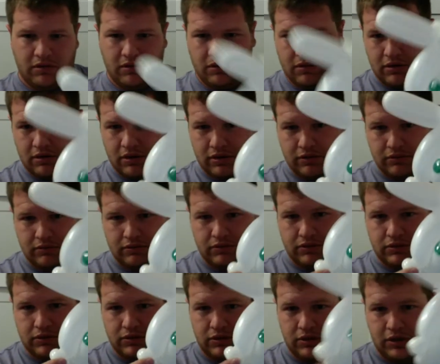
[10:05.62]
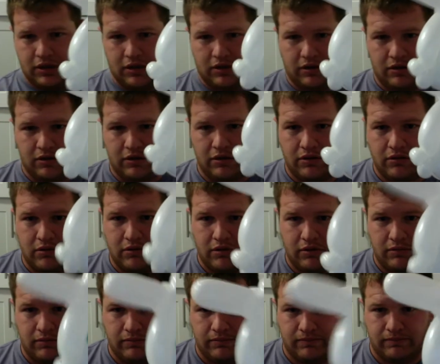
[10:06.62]
Alright, so we got a little
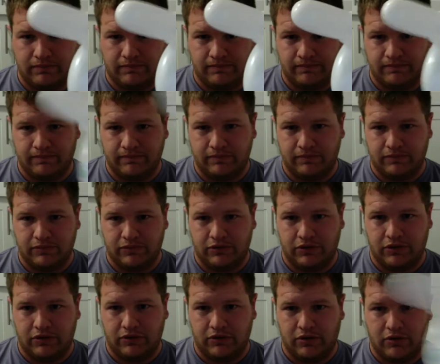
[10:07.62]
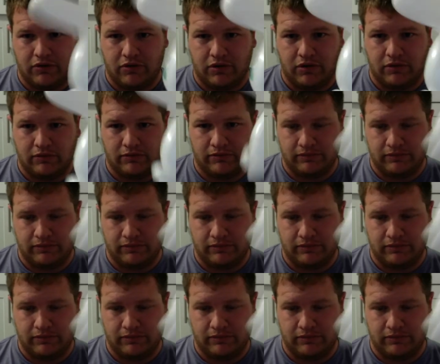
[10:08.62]
horn, unicorn.